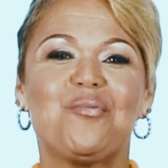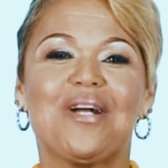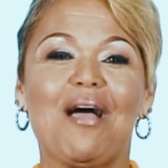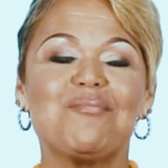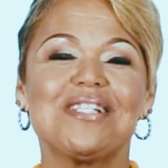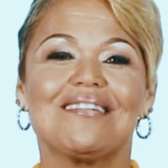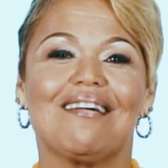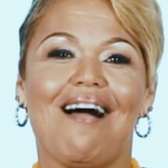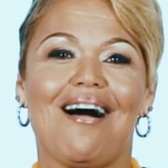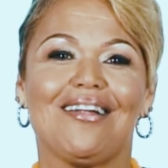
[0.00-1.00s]
When I was
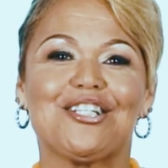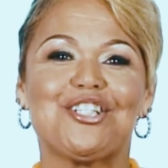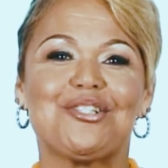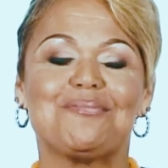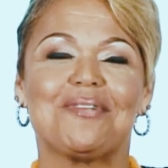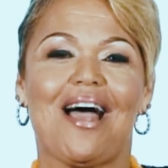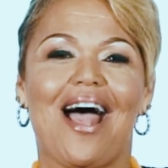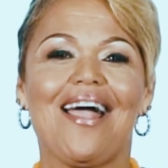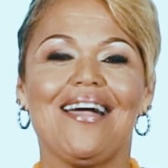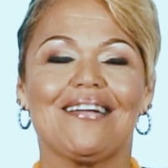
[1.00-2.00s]
in college,
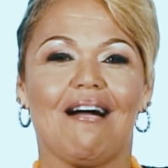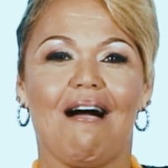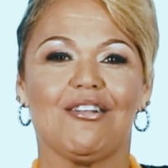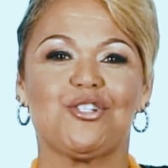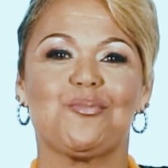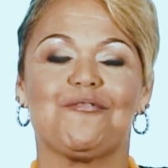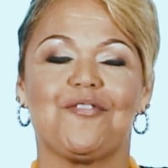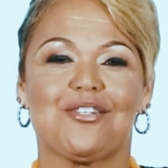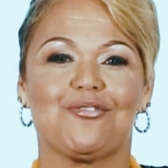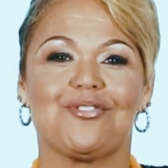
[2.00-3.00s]
I had a college
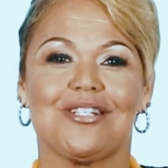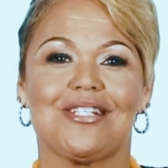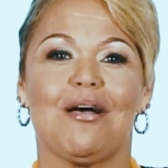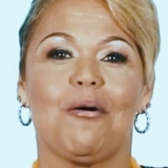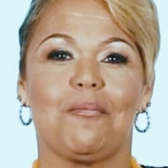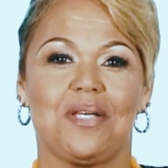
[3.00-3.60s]
professor to tell